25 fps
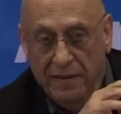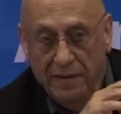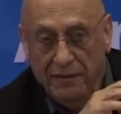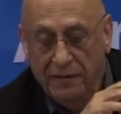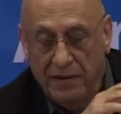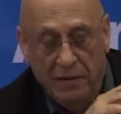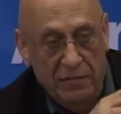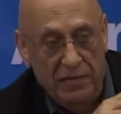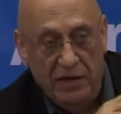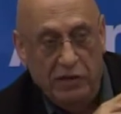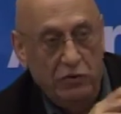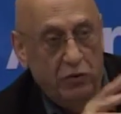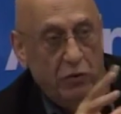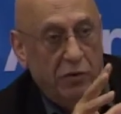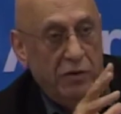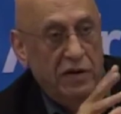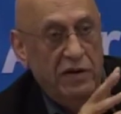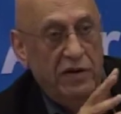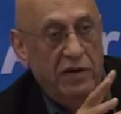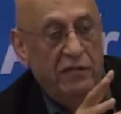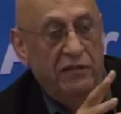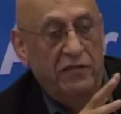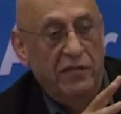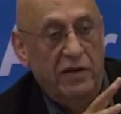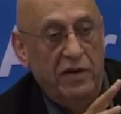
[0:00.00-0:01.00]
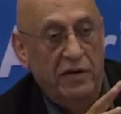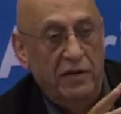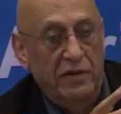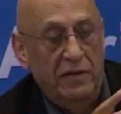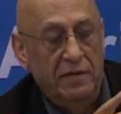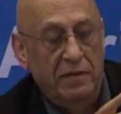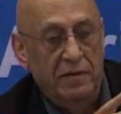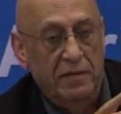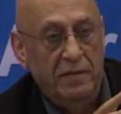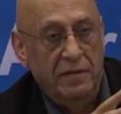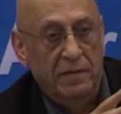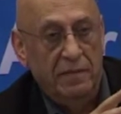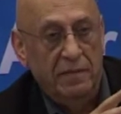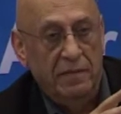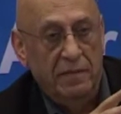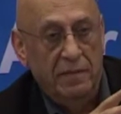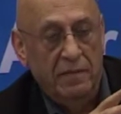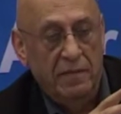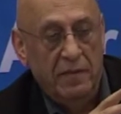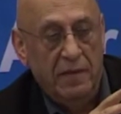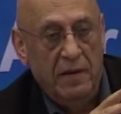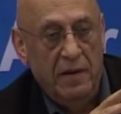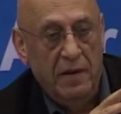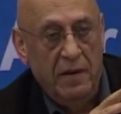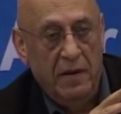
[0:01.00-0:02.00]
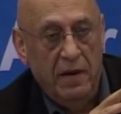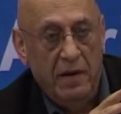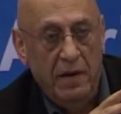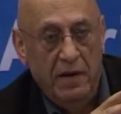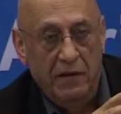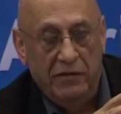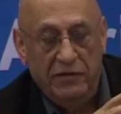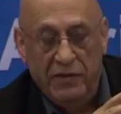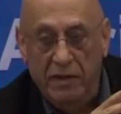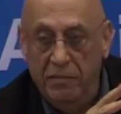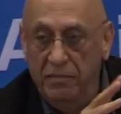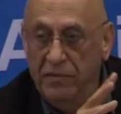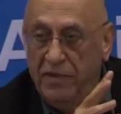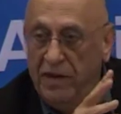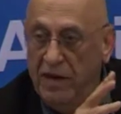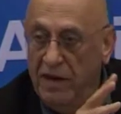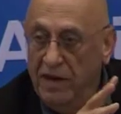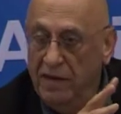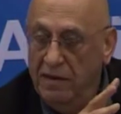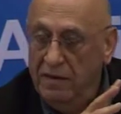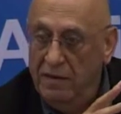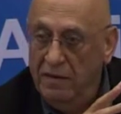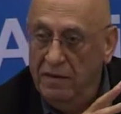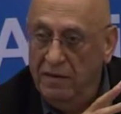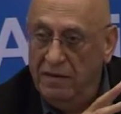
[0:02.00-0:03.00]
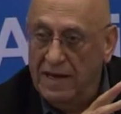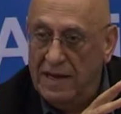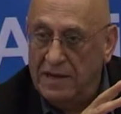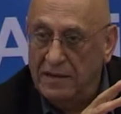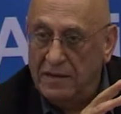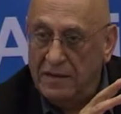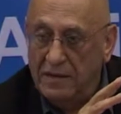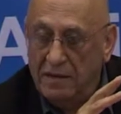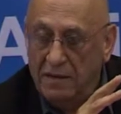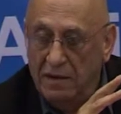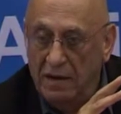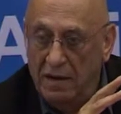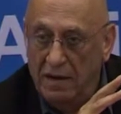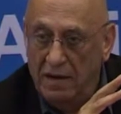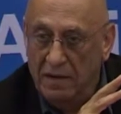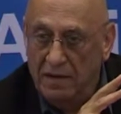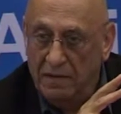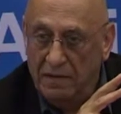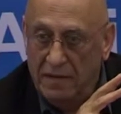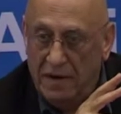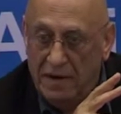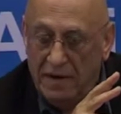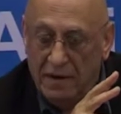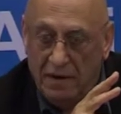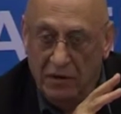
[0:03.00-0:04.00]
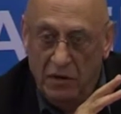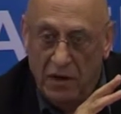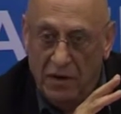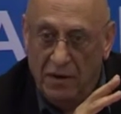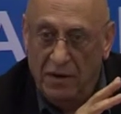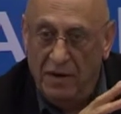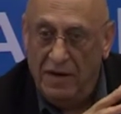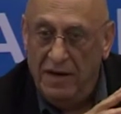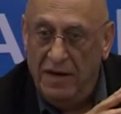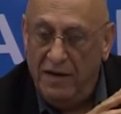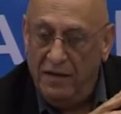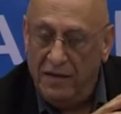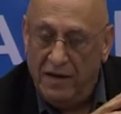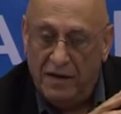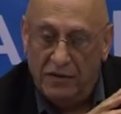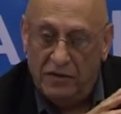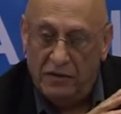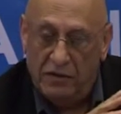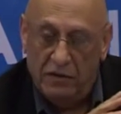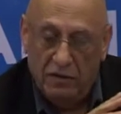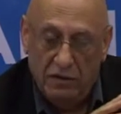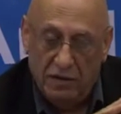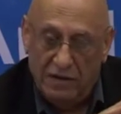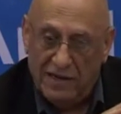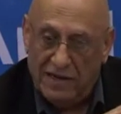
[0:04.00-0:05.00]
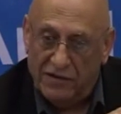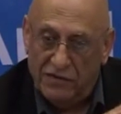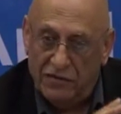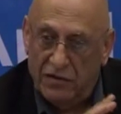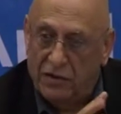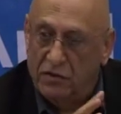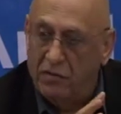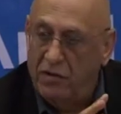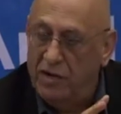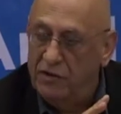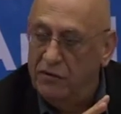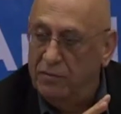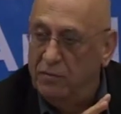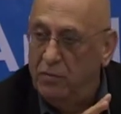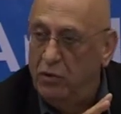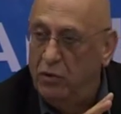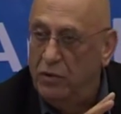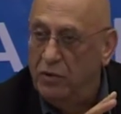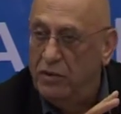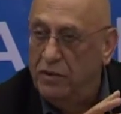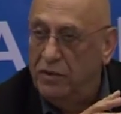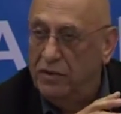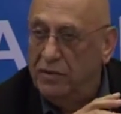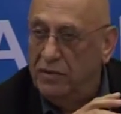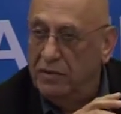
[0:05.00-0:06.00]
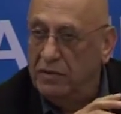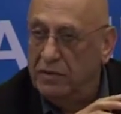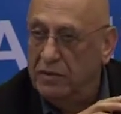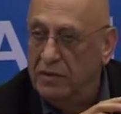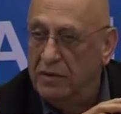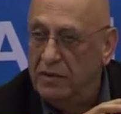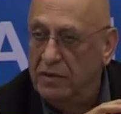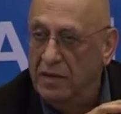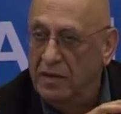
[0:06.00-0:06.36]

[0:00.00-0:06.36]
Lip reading: something totally different. Something that not only that cuts across borders,